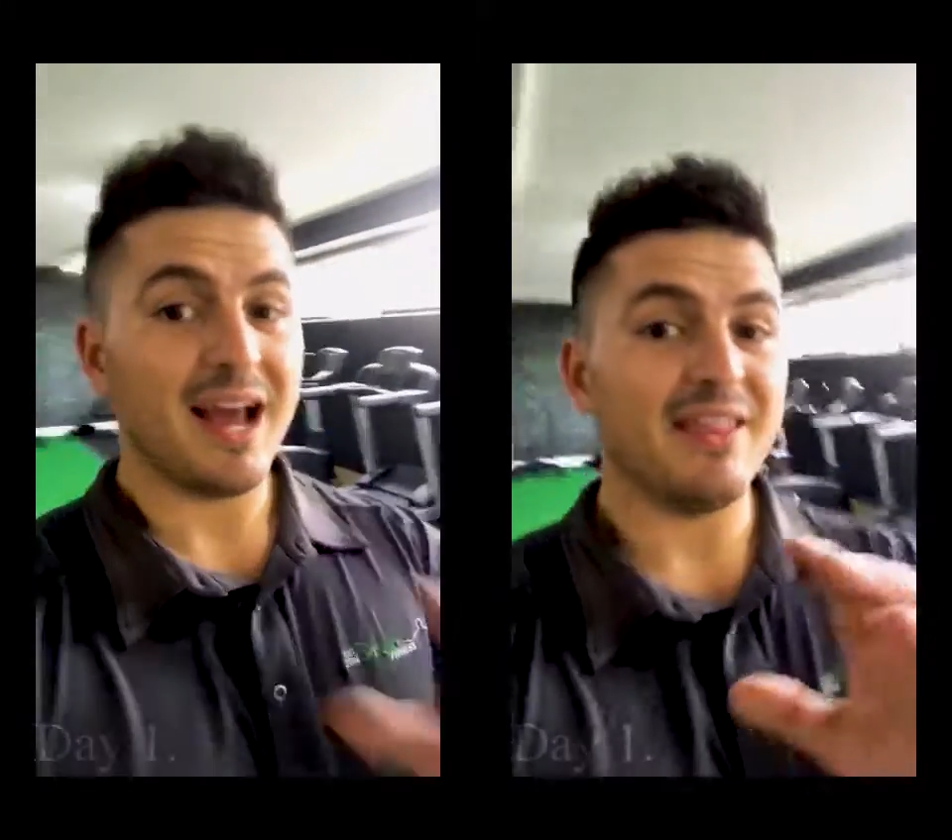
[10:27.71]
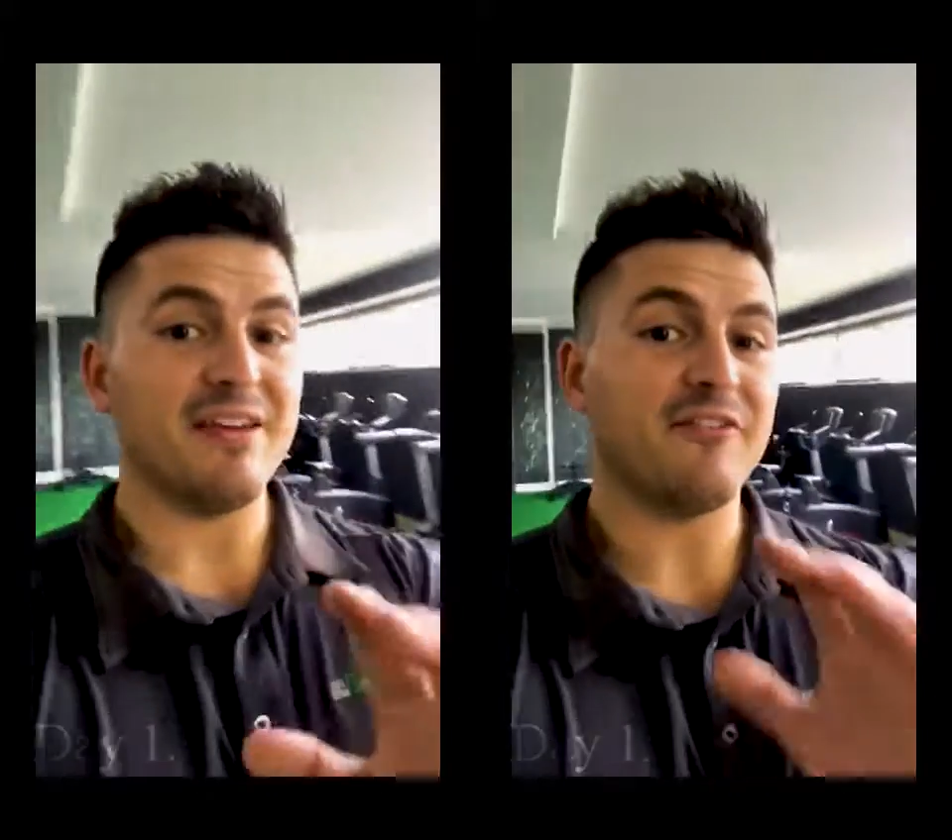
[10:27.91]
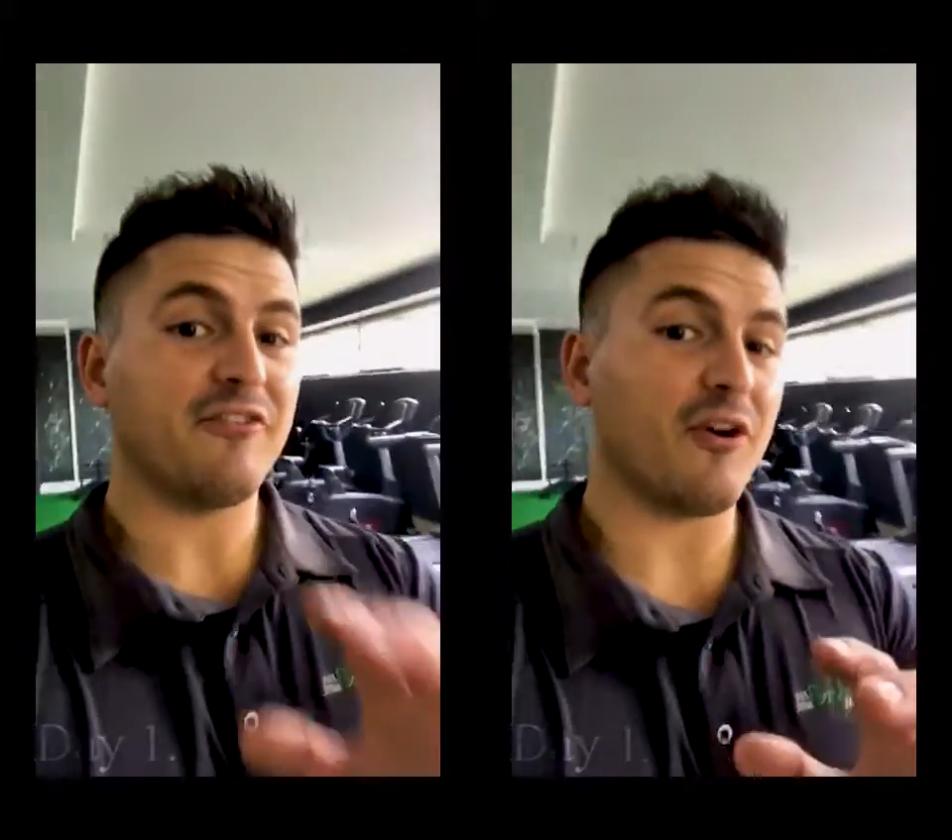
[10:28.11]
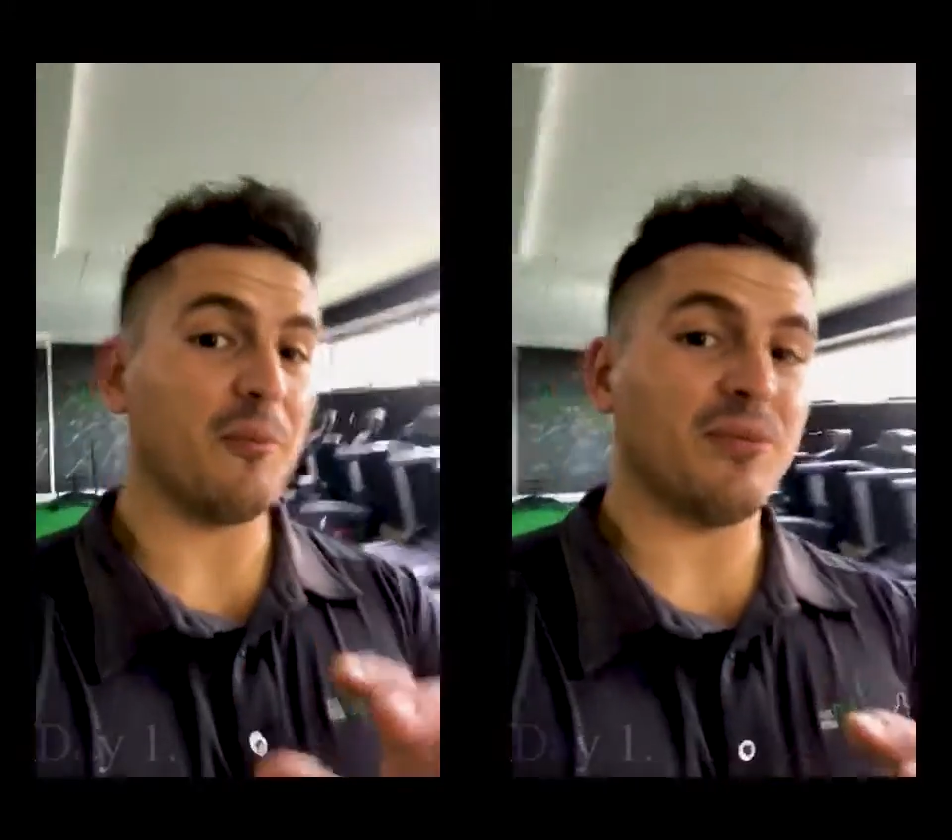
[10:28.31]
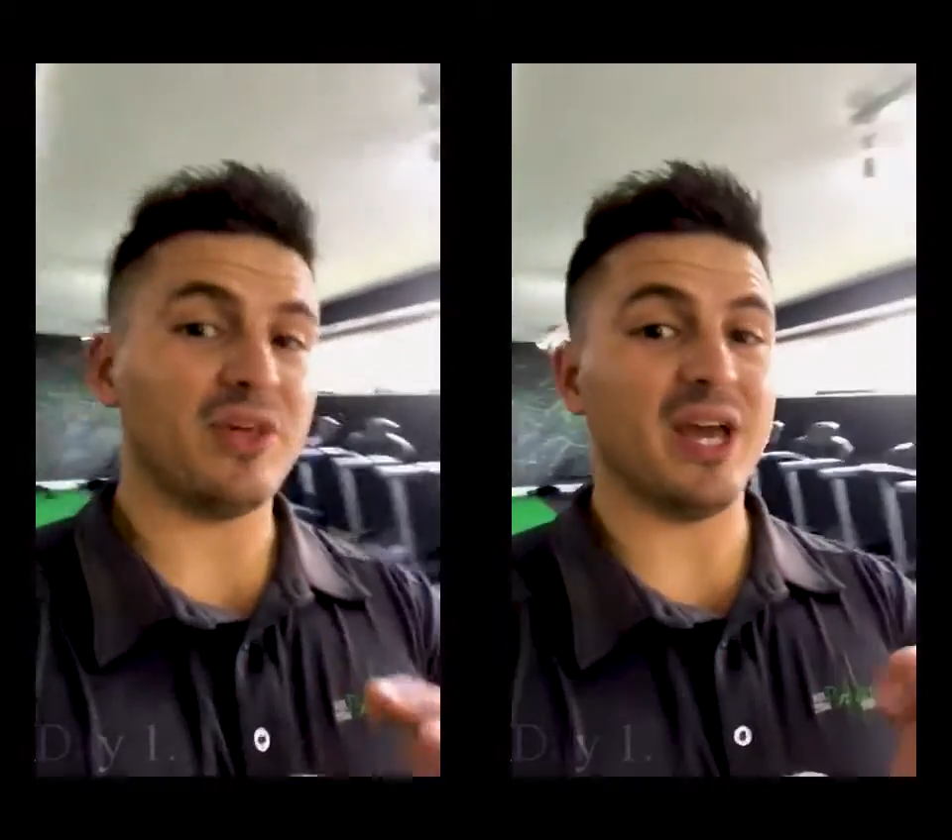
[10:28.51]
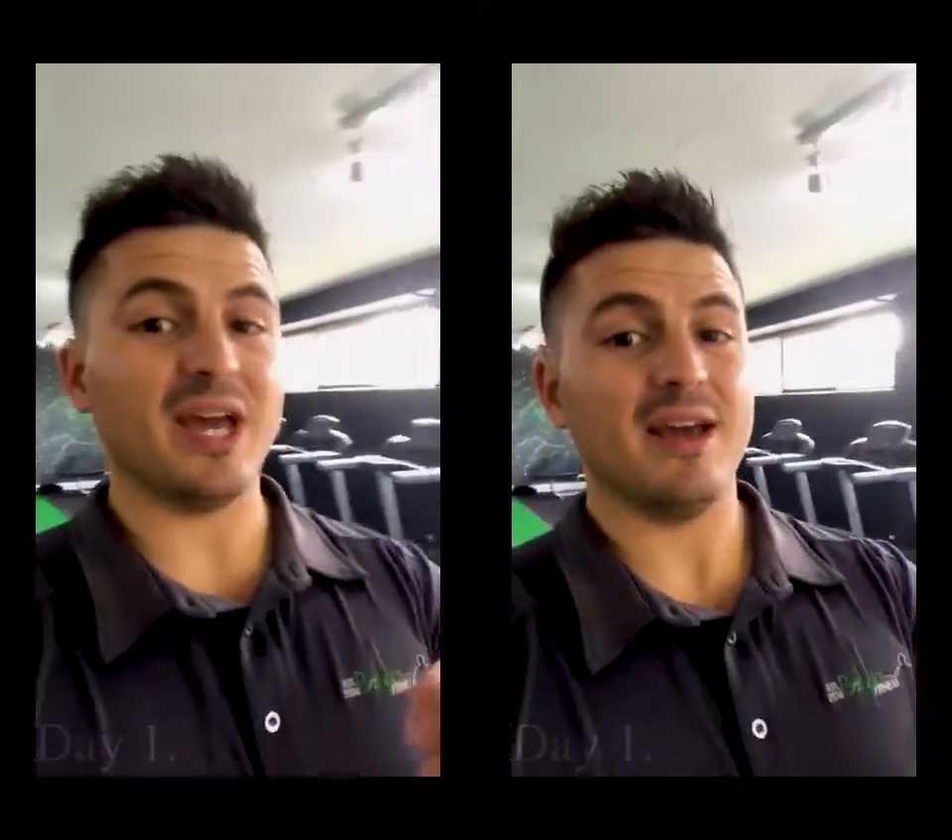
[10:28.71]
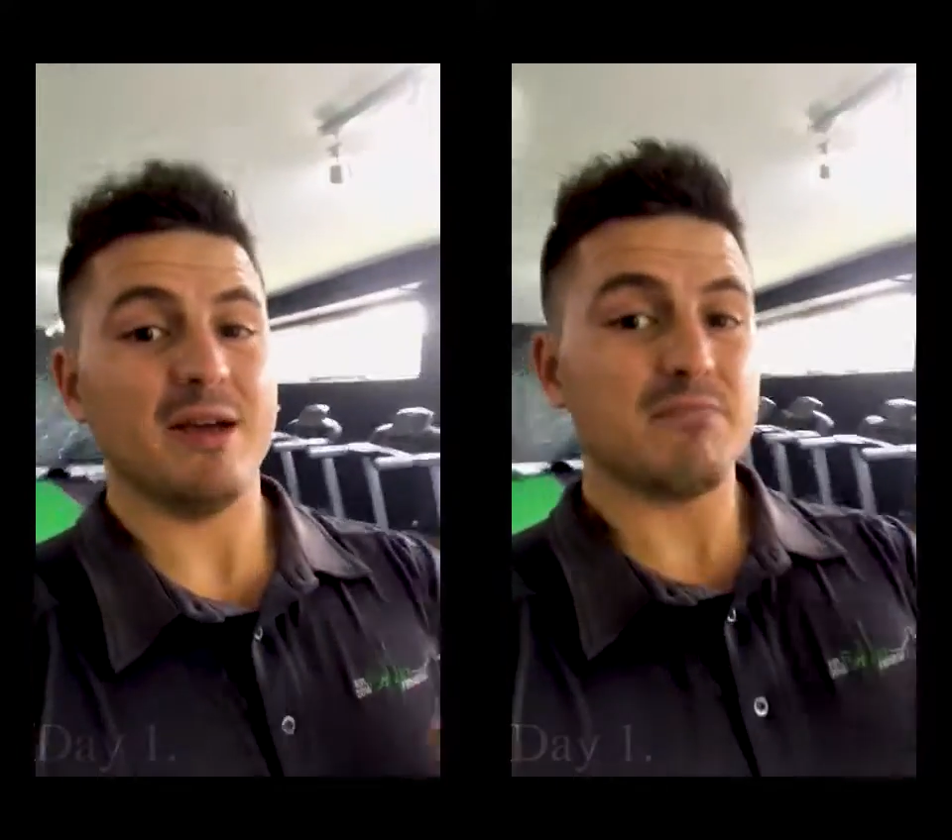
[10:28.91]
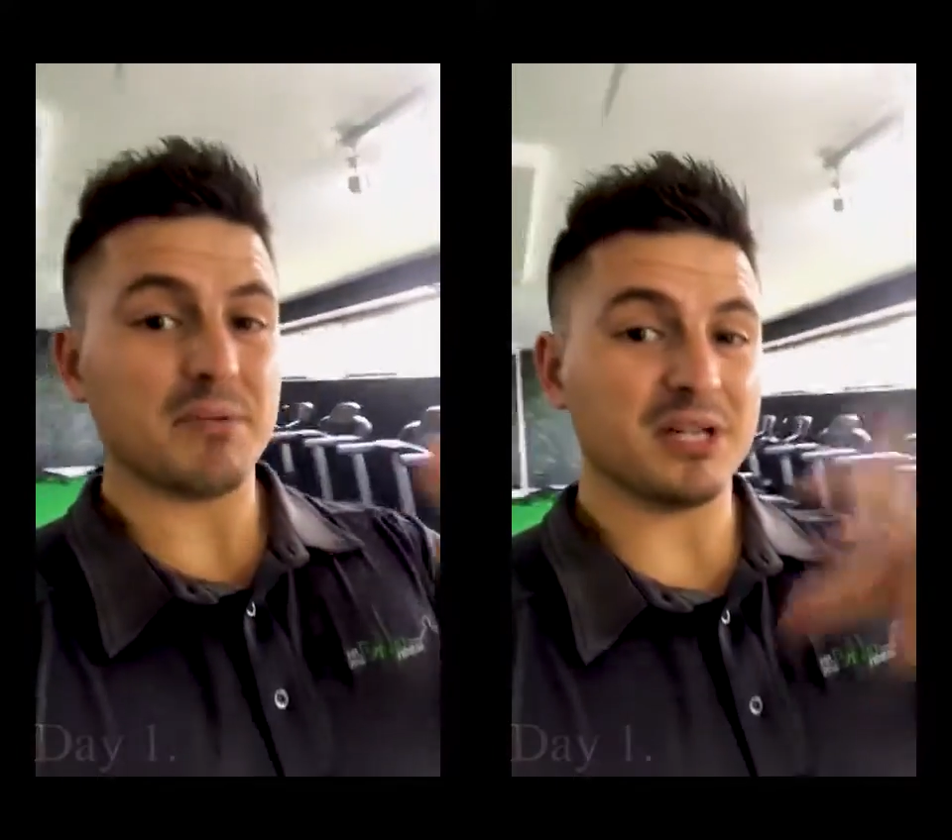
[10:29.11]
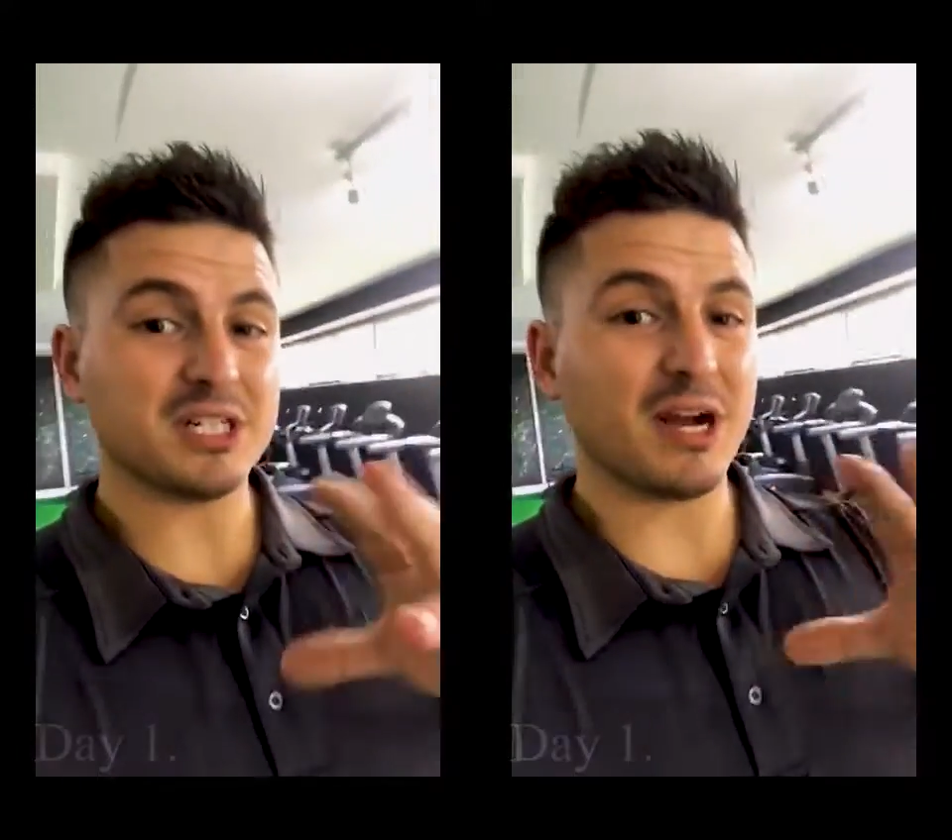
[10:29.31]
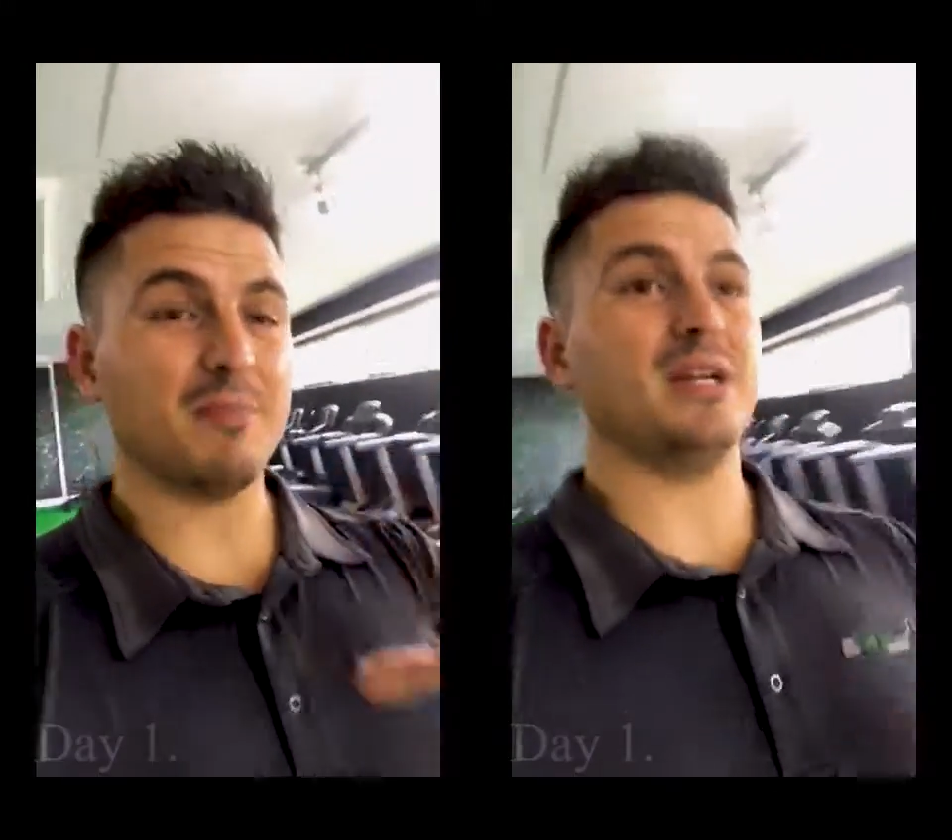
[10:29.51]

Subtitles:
and then from there, pretty much come